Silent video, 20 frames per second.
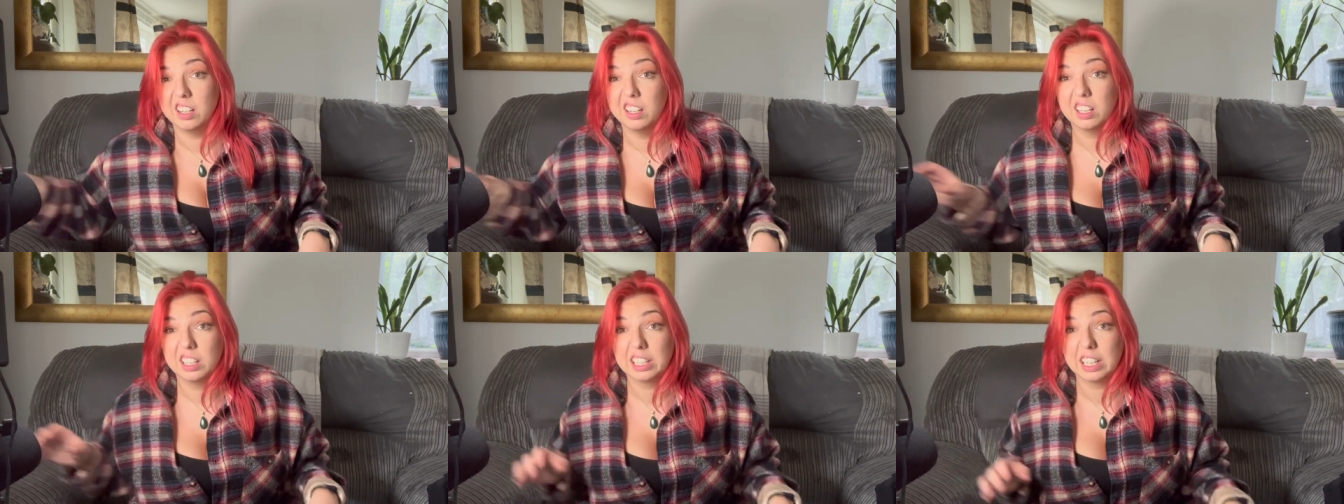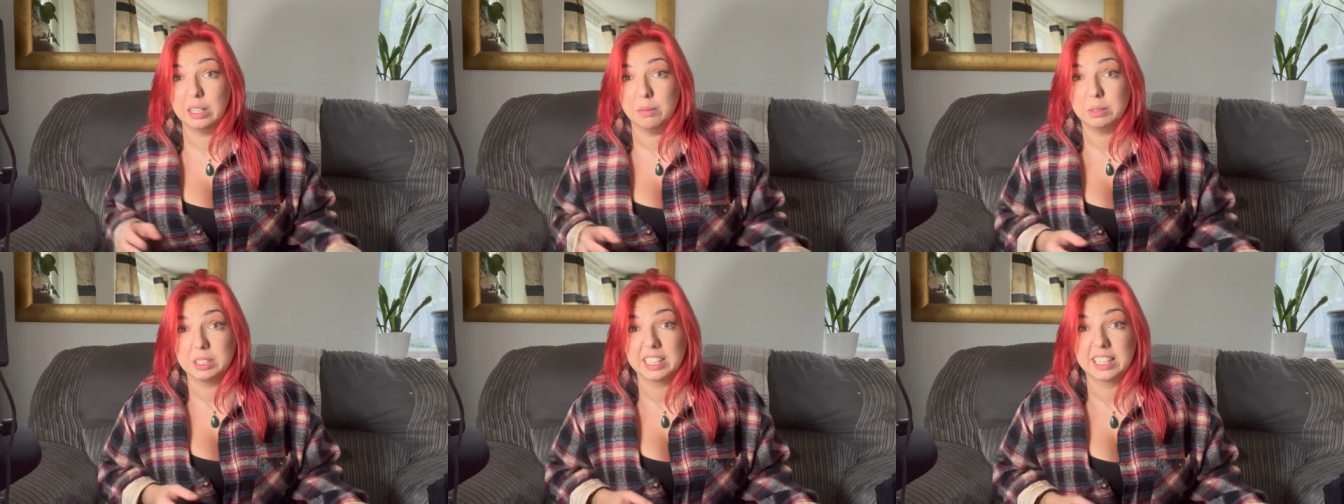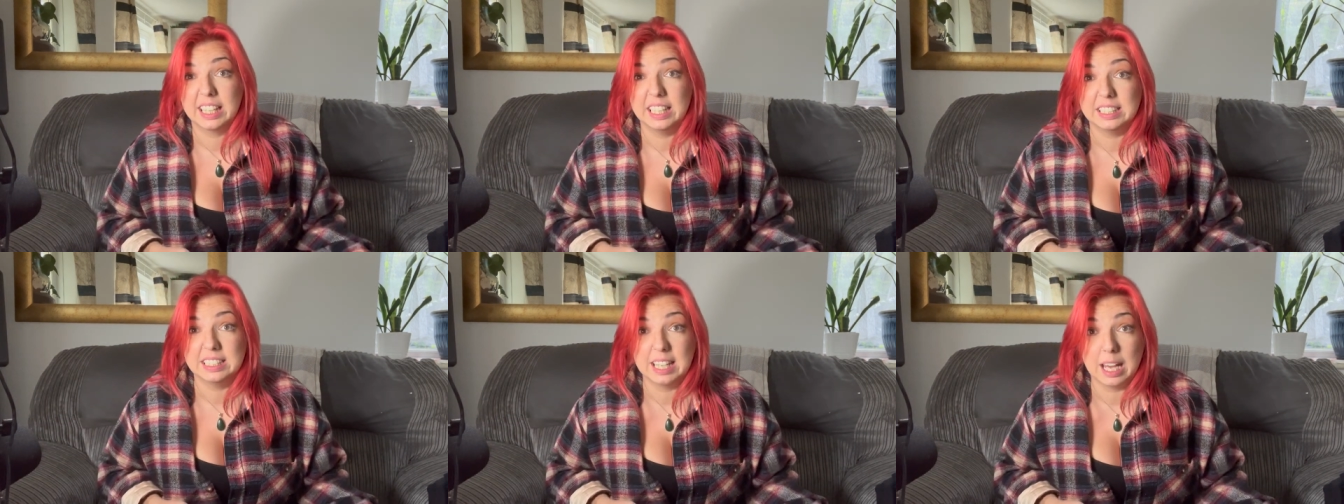Keeps the
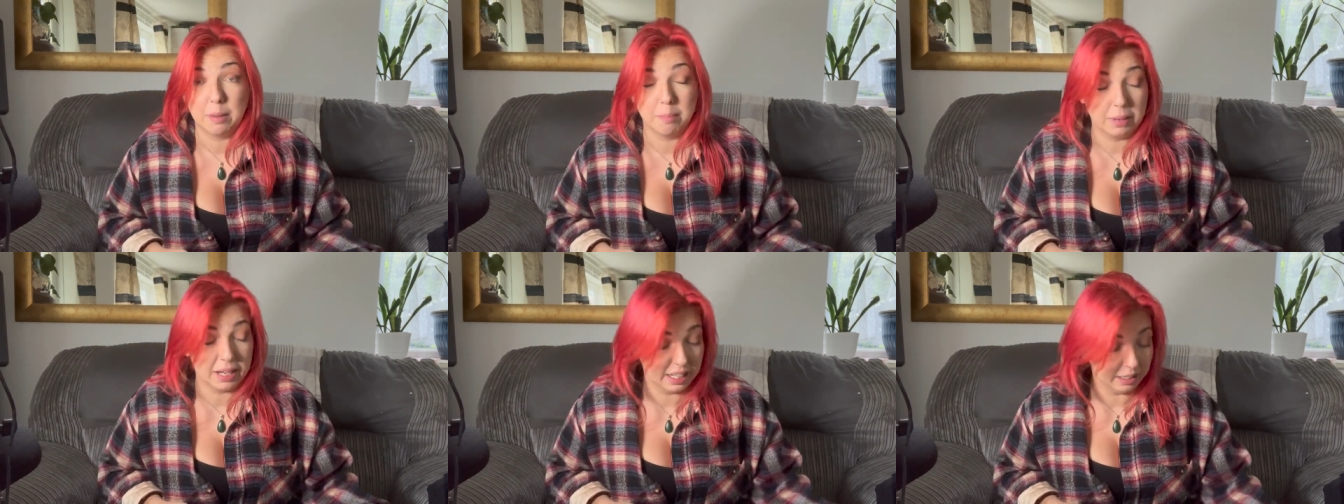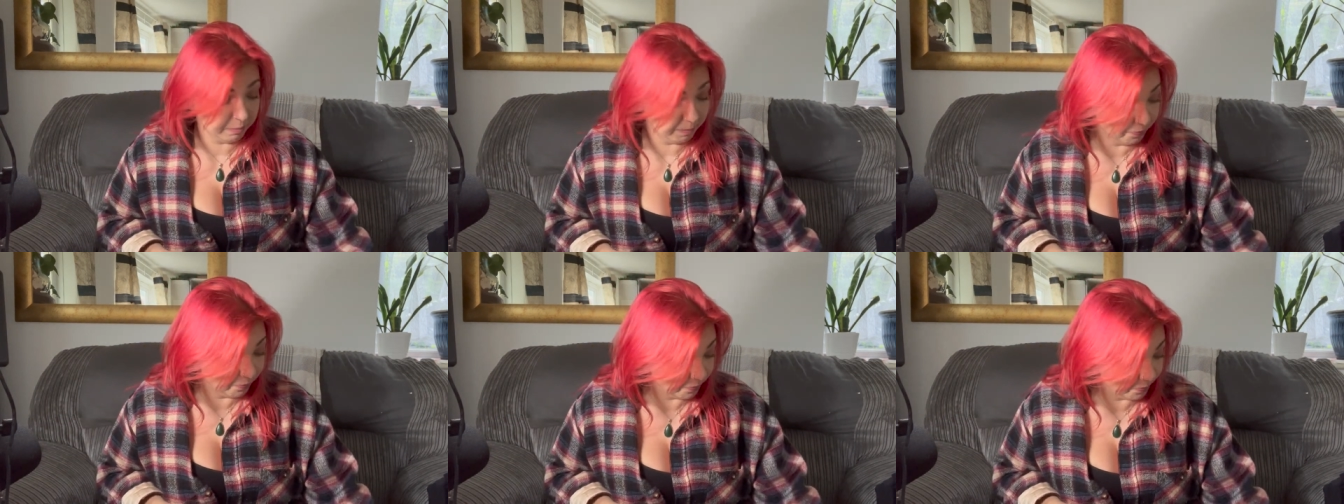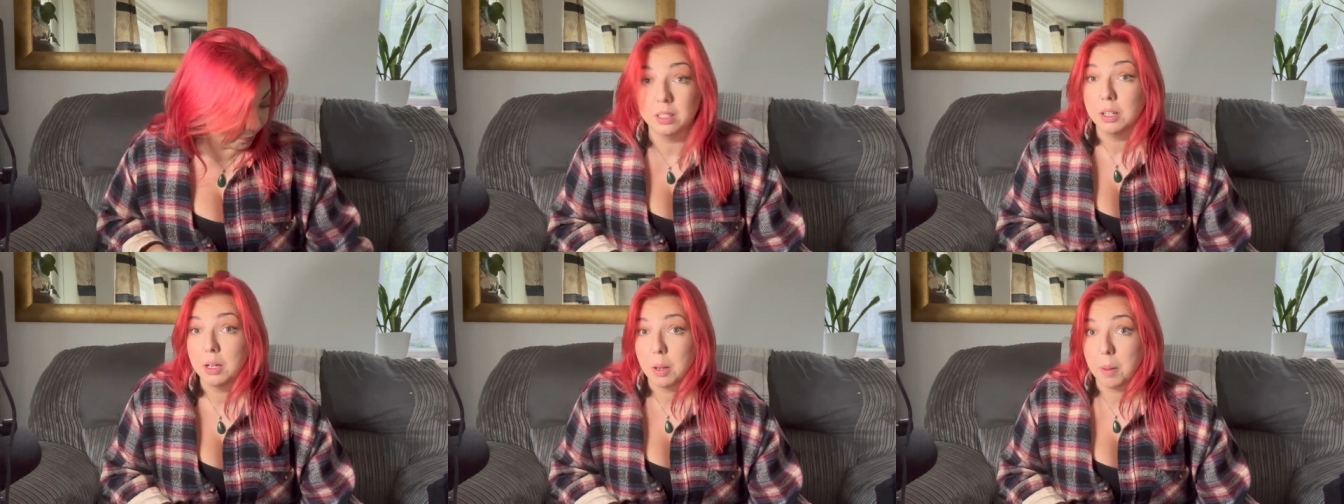kids happy.
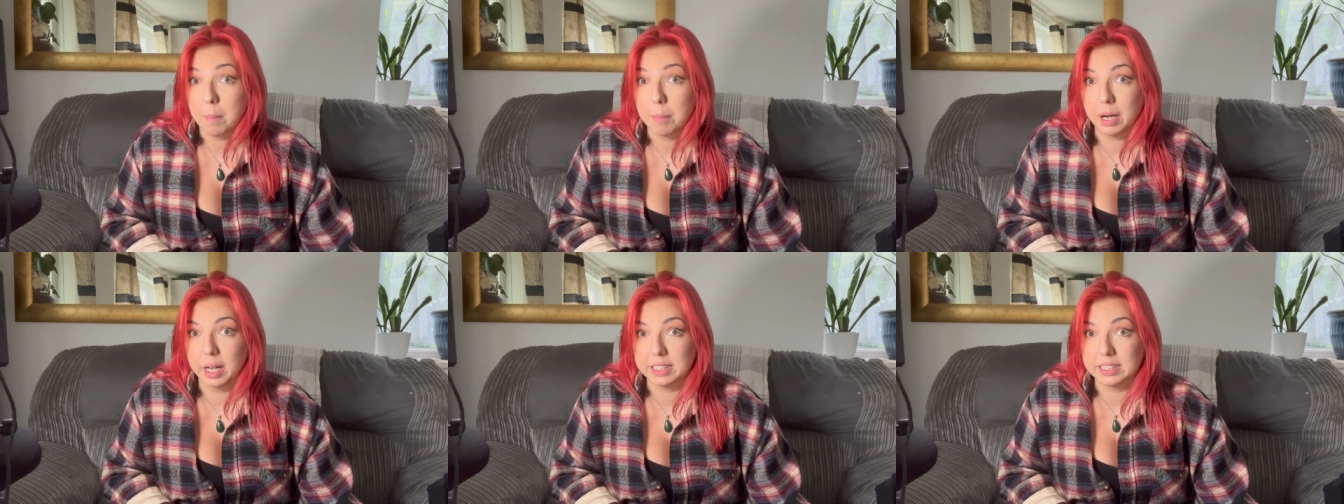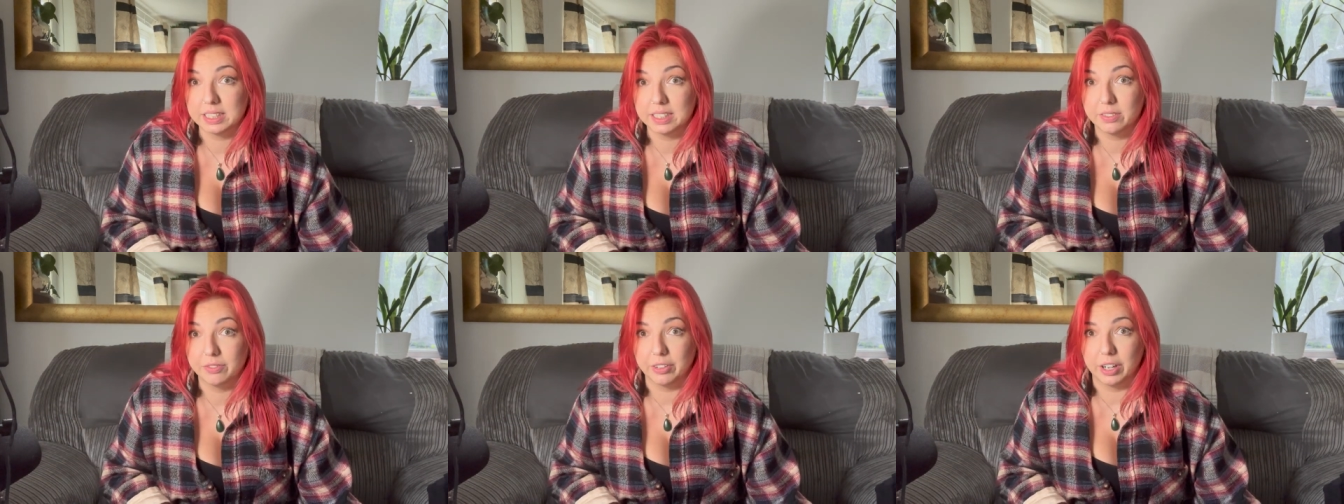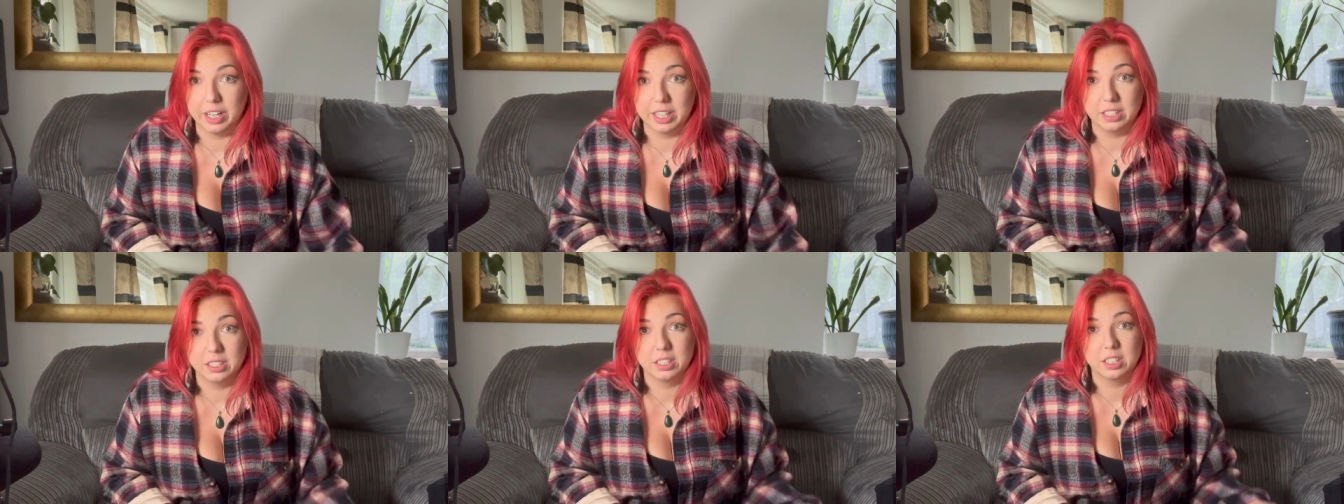But I did
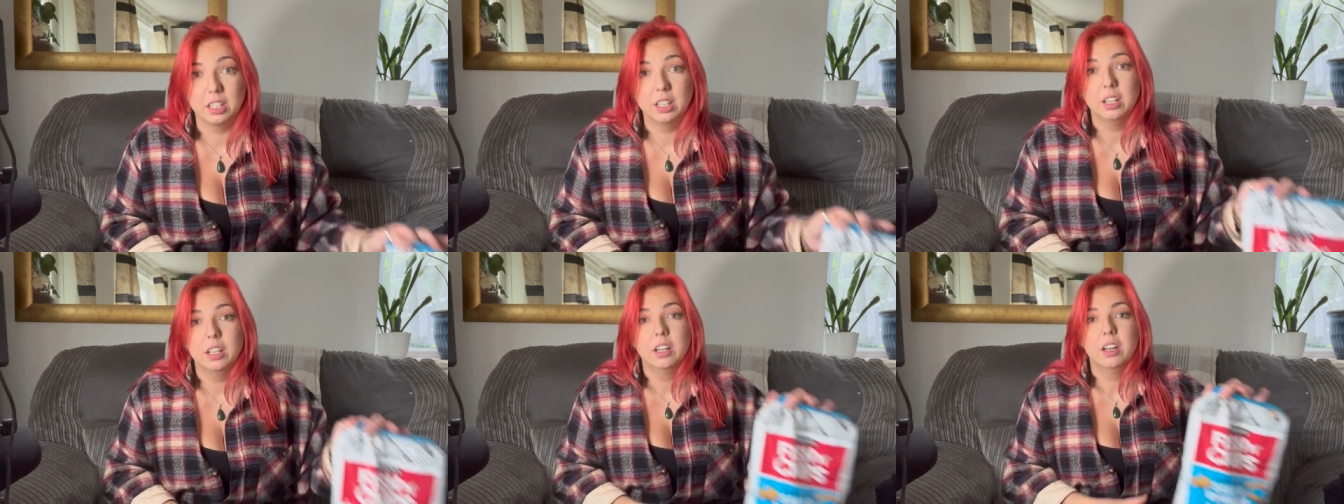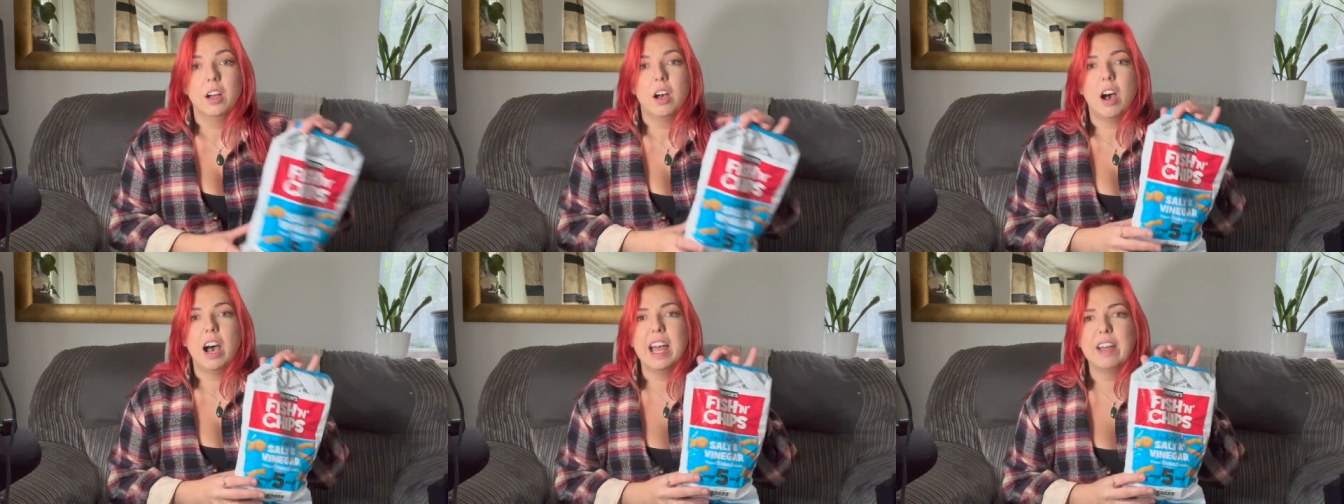find,